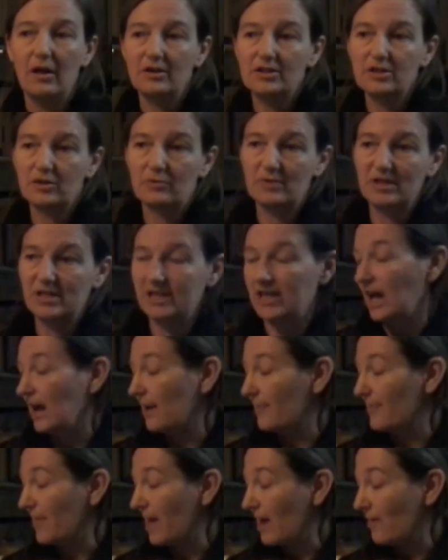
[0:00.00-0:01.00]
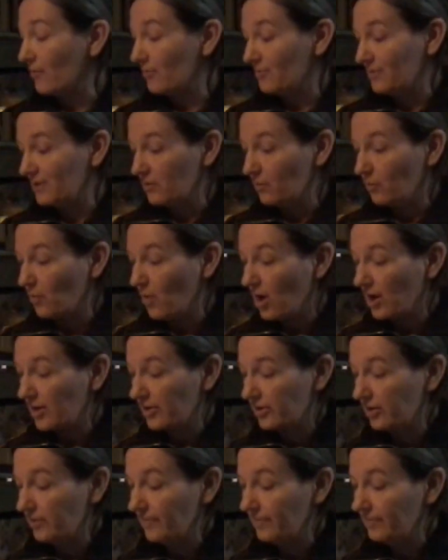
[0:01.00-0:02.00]
to recap, that would be the
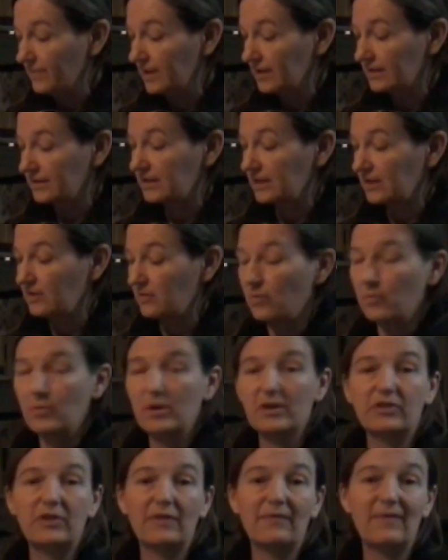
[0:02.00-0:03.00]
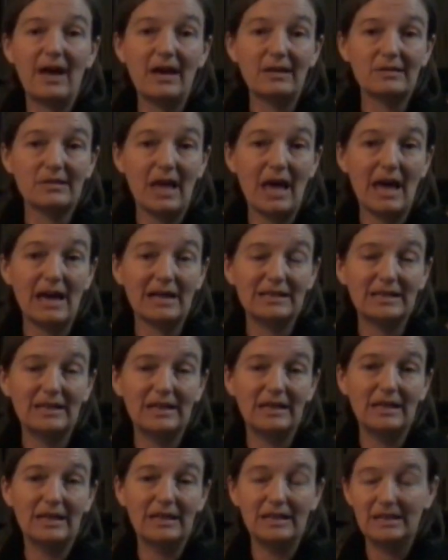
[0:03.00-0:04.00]
water mixed in with the
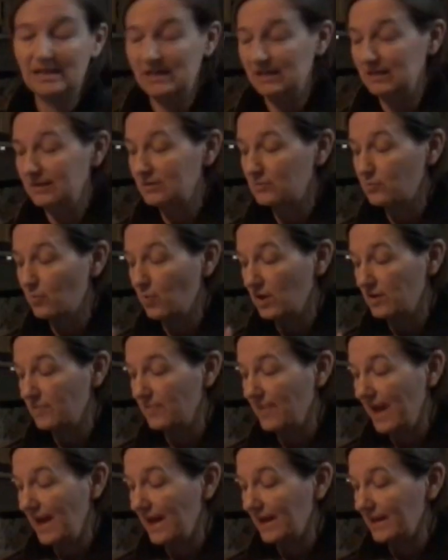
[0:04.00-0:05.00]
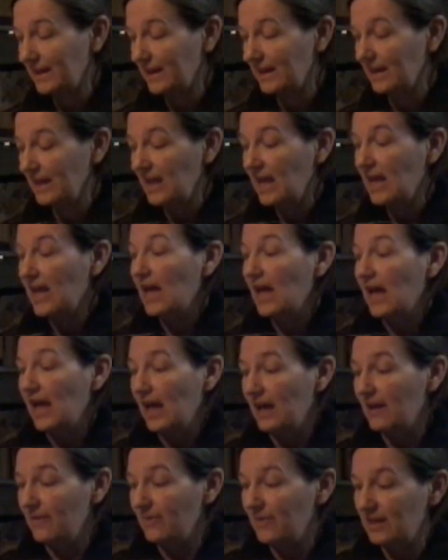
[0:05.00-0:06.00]
fast-acting yeast, 1 packet.
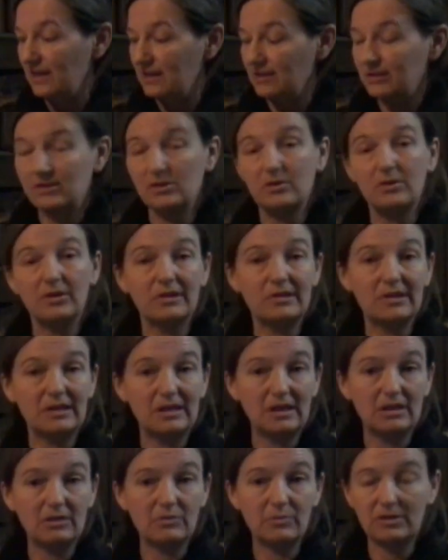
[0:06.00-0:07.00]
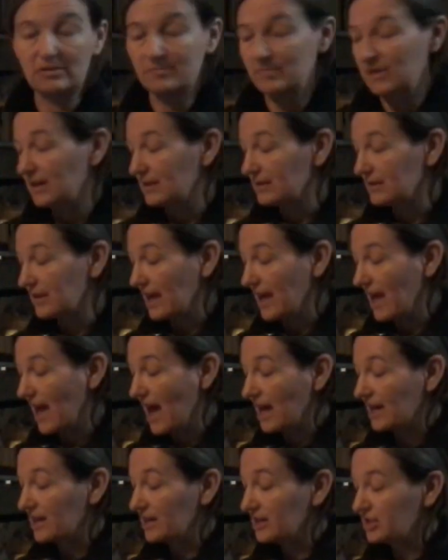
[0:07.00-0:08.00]
And then as soon as the yeast was mixed, I
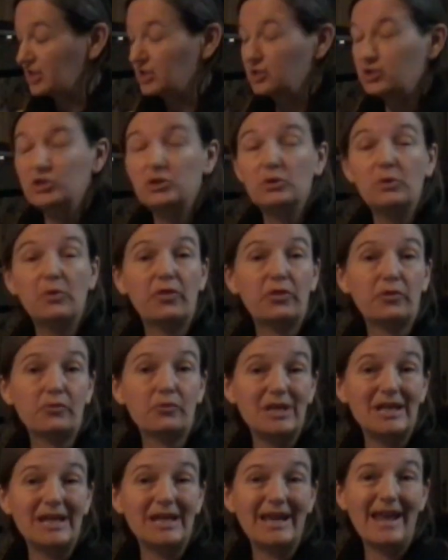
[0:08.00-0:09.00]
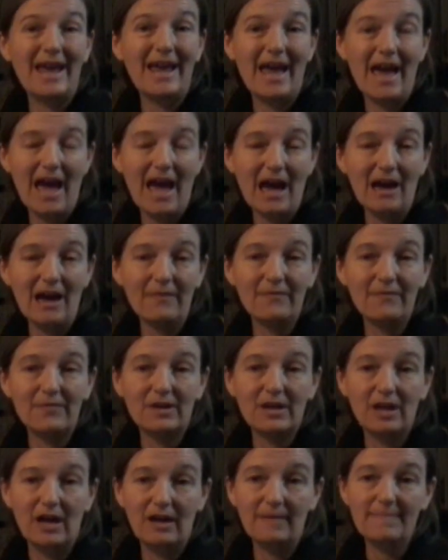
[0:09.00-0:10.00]
added to 3.5
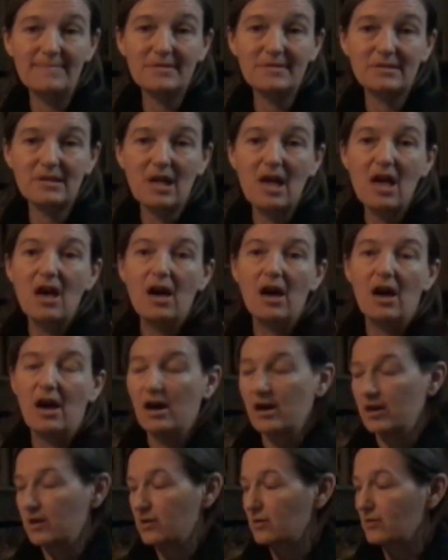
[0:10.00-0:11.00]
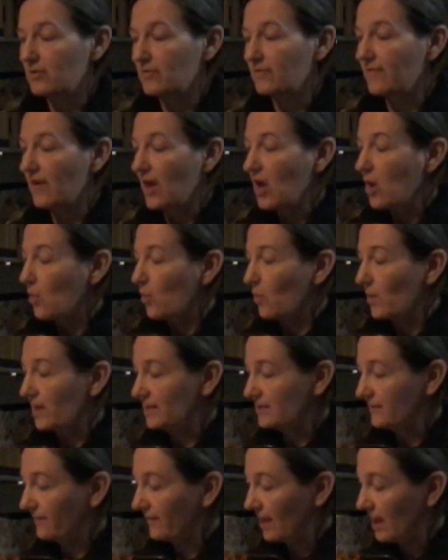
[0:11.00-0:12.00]
cups of
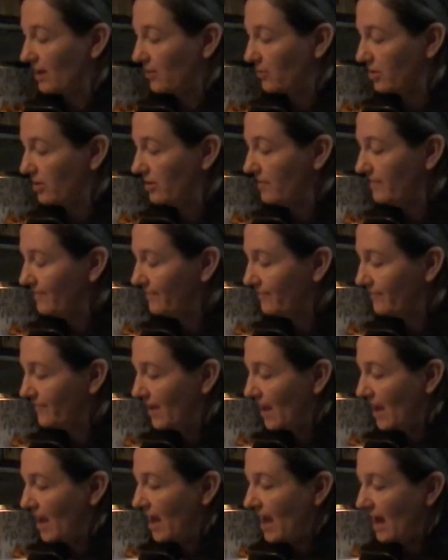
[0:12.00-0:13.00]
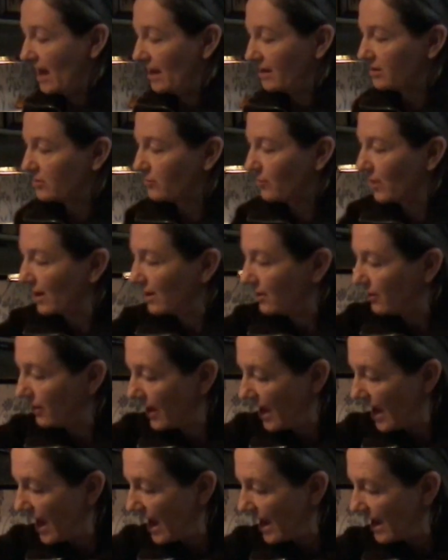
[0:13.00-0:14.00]
wheat flour, as
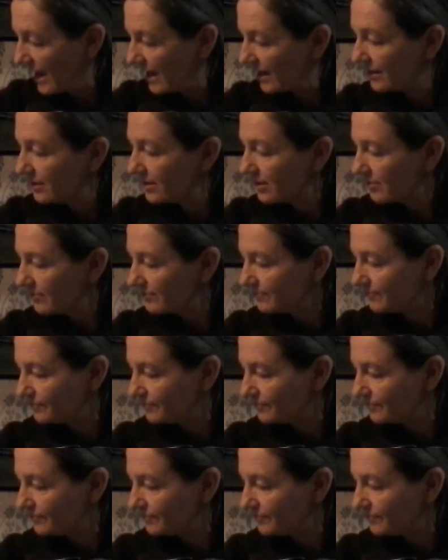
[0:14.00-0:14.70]
well as